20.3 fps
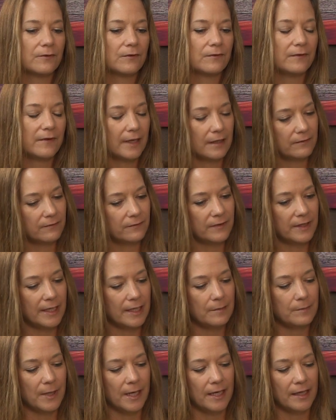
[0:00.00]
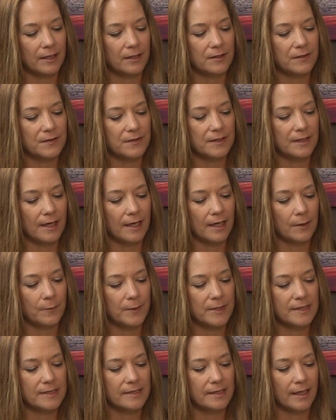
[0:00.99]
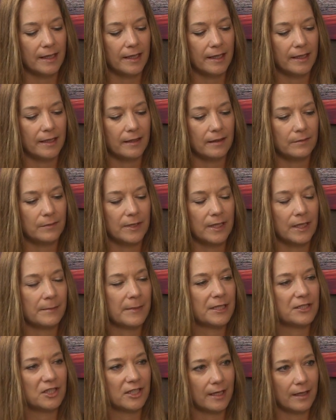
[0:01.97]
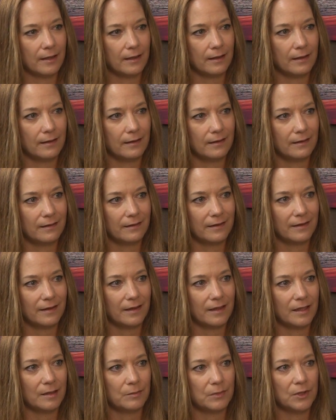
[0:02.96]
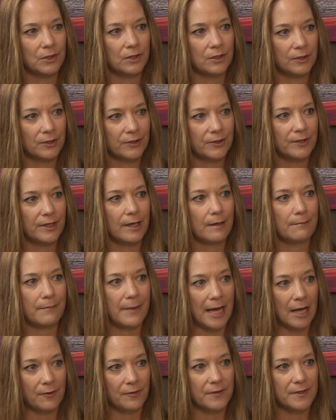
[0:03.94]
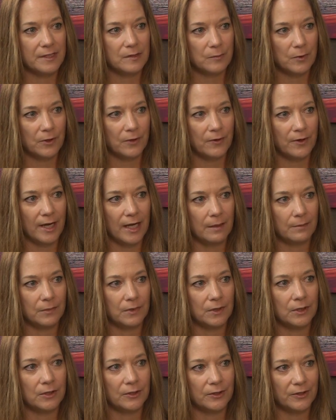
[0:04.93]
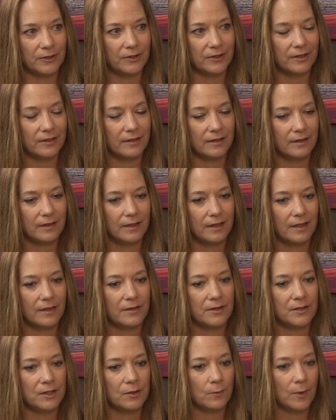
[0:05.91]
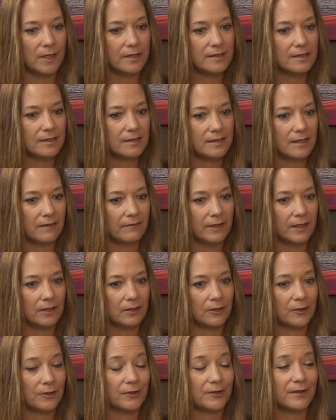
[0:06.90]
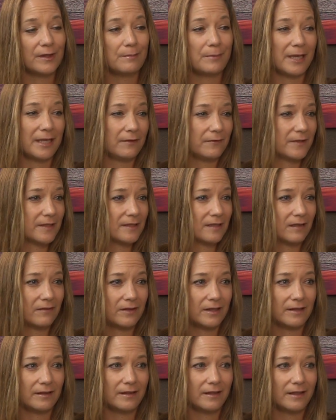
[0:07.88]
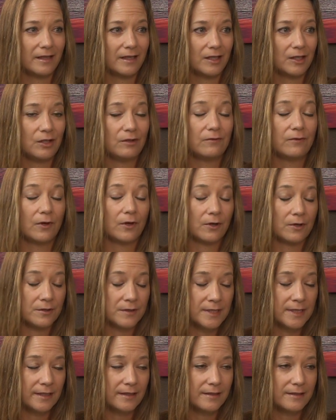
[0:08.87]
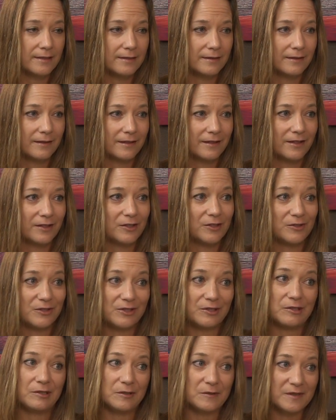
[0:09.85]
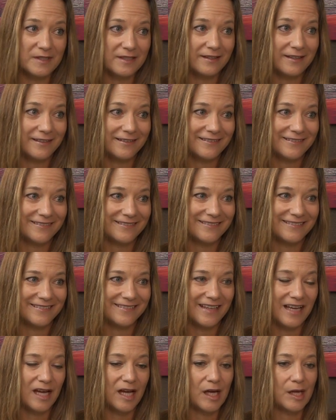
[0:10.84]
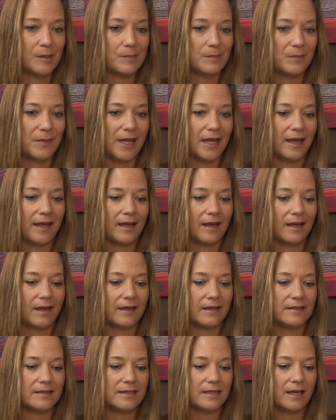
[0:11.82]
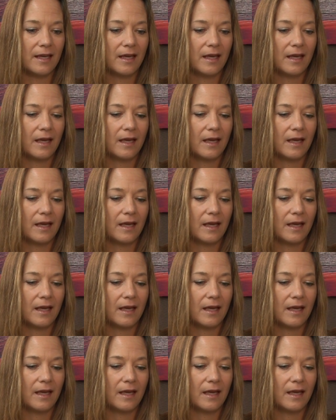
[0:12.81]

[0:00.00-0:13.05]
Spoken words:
For VA buyers, I would say become educated. Learn about this program, learn the nuances of it, learn the benefits of it. You've earned it, you should use it, and